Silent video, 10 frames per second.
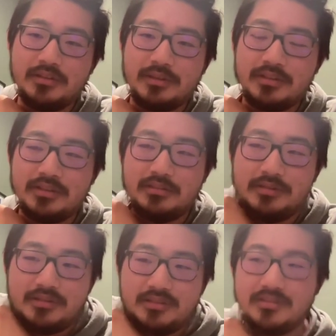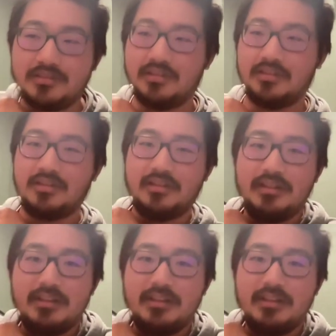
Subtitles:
especially in music, is like,